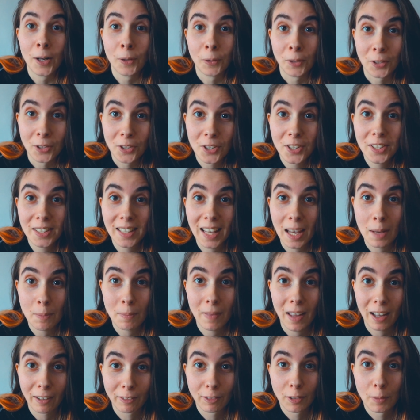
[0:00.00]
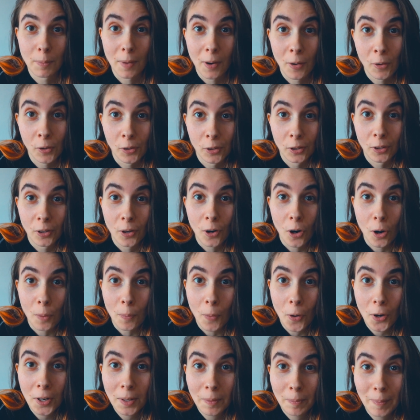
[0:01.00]
We just came back from our
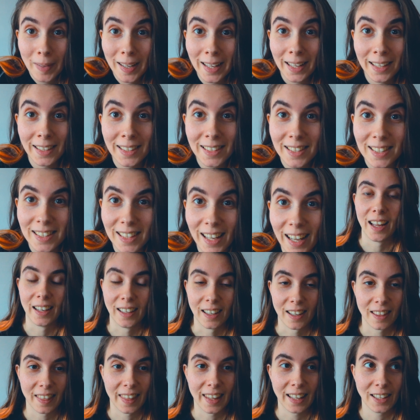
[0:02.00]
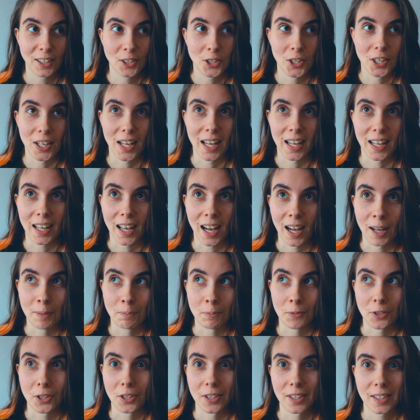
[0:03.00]
appointment, and I think today
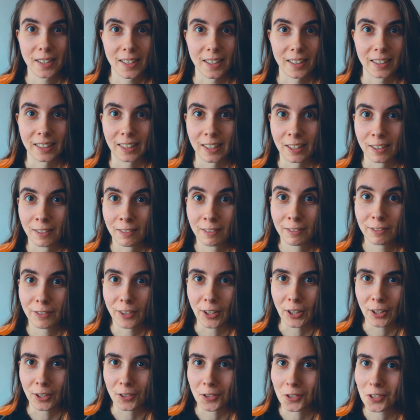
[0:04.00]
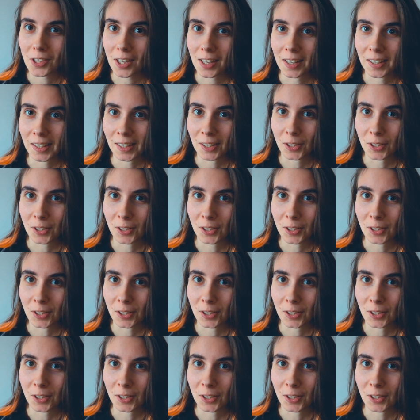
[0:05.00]
I'm just gonna finish the